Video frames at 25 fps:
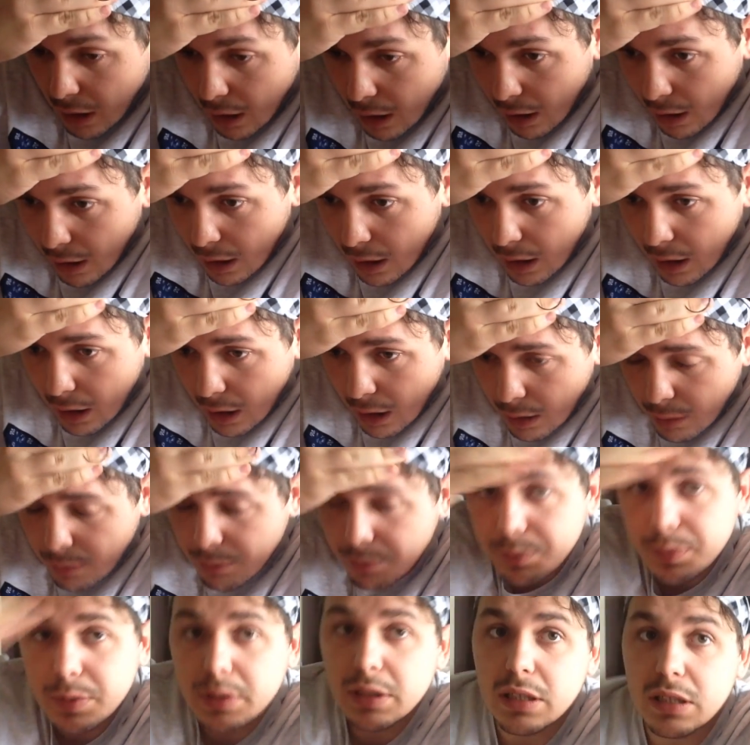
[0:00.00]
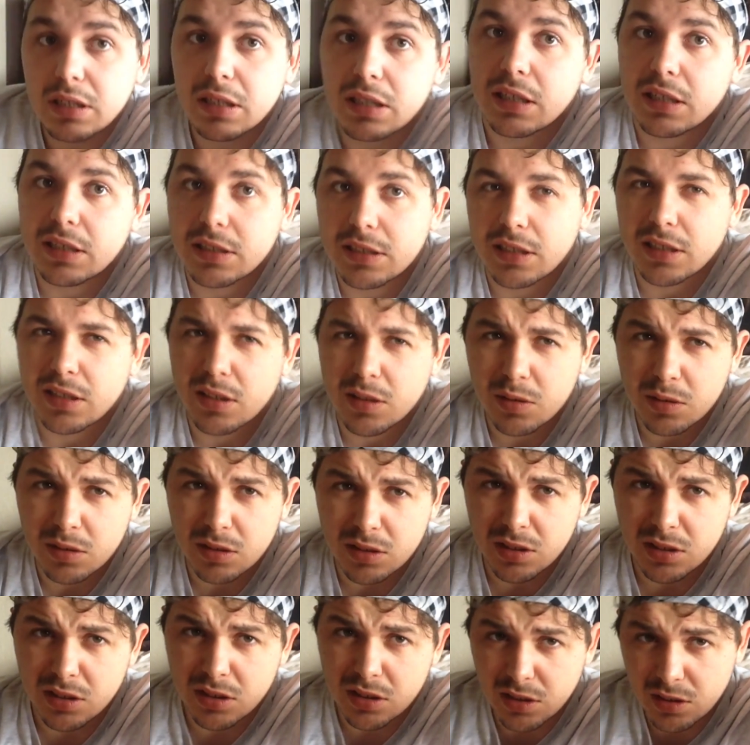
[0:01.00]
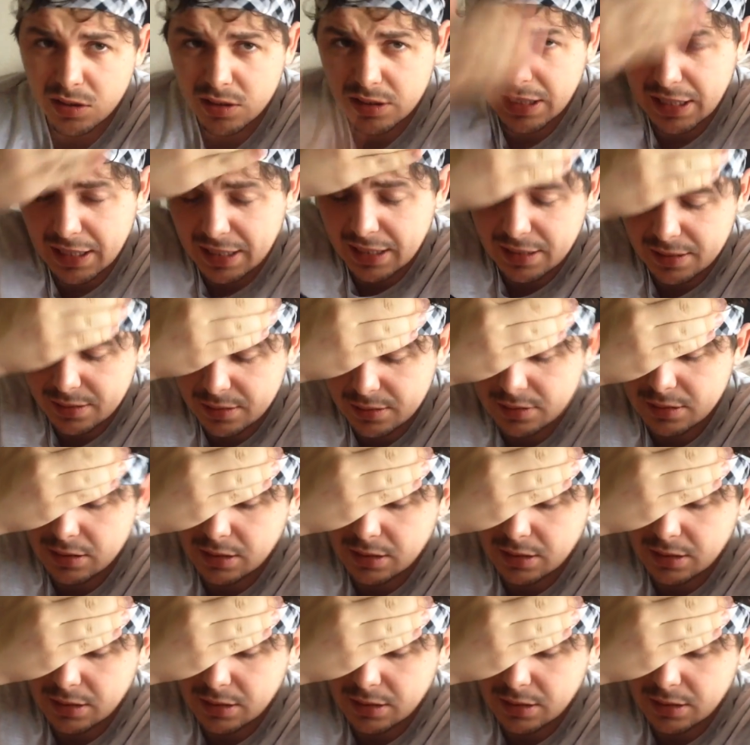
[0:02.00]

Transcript: Um, but I don't know what to do yet.